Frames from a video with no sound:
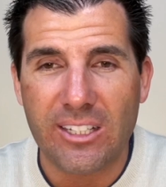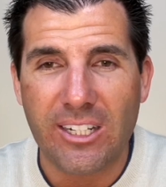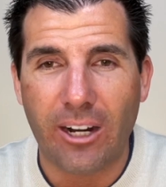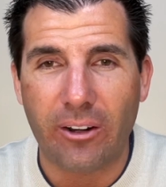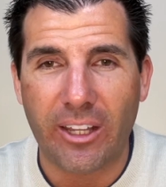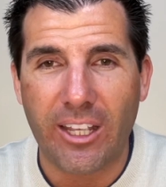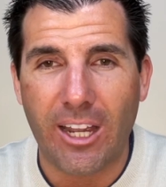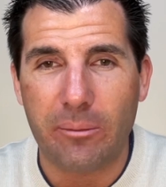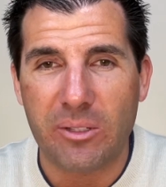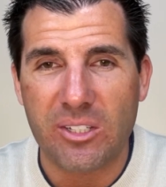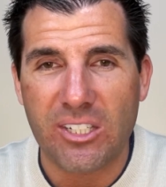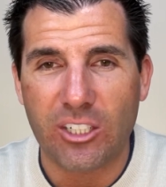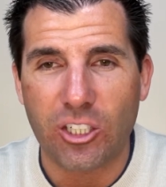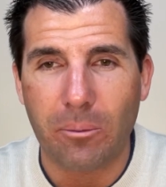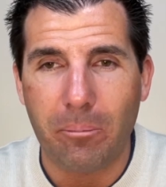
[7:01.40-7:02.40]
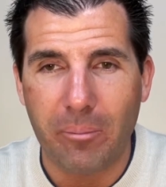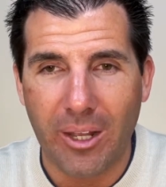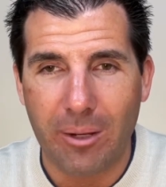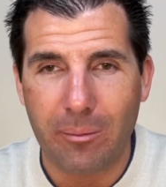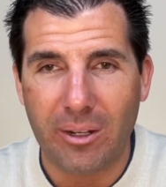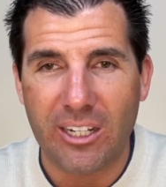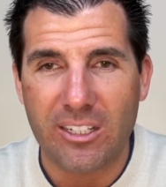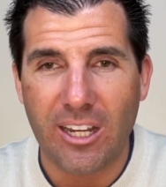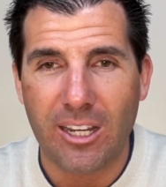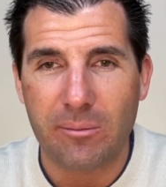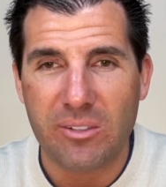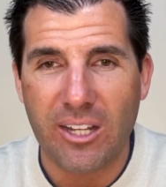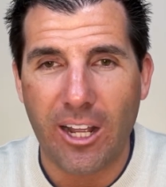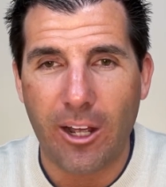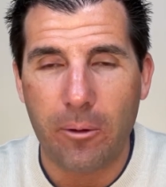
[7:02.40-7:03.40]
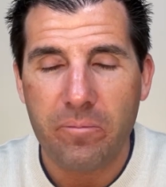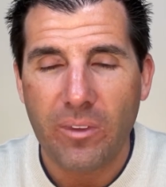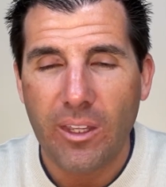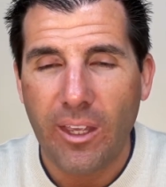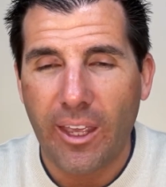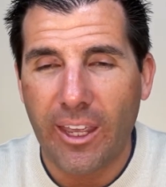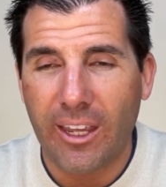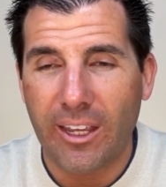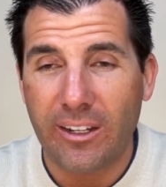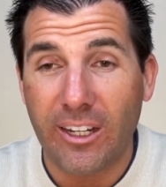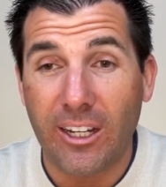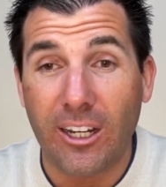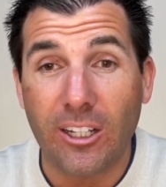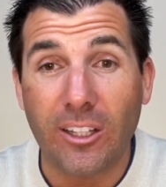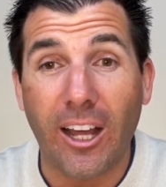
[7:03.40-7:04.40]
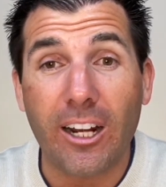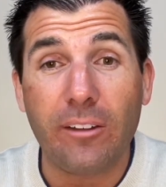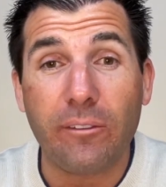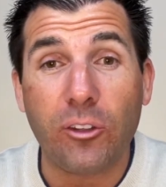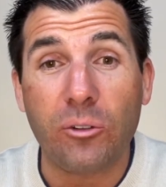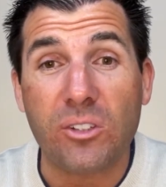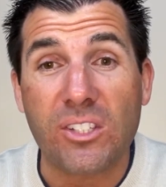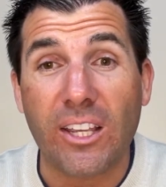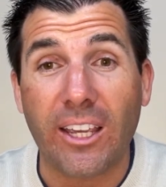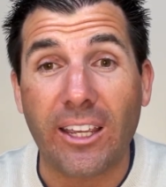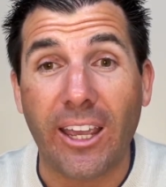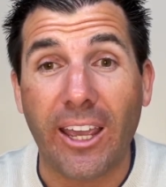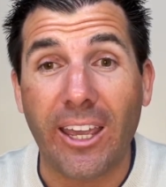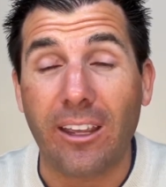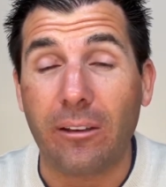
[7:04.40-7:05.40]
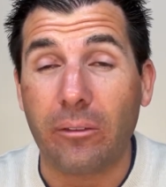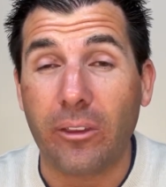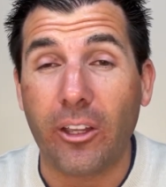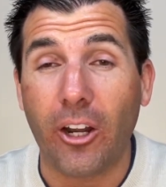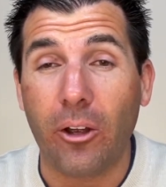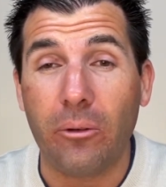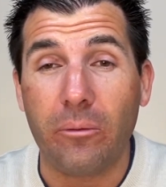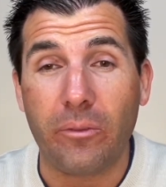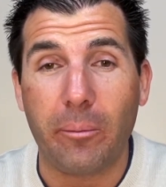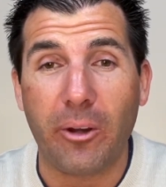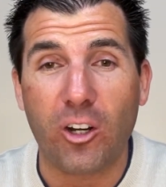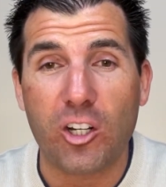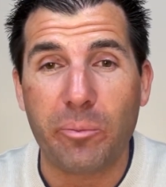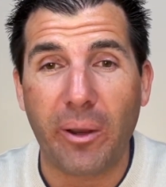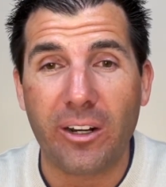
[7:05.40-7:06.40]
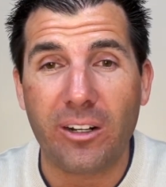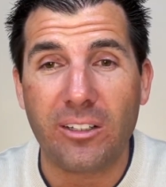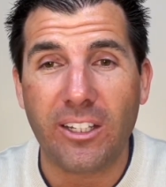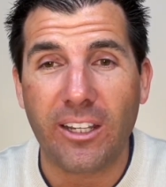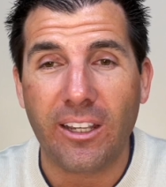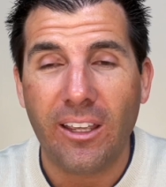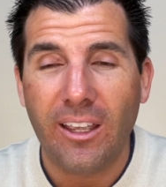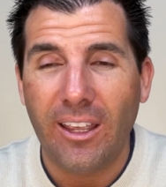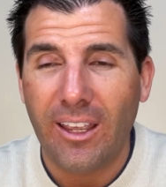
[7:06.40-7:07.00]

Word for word: down in the comment section many, many times now, and a lot of you say, hey, you know, the marriage penalty,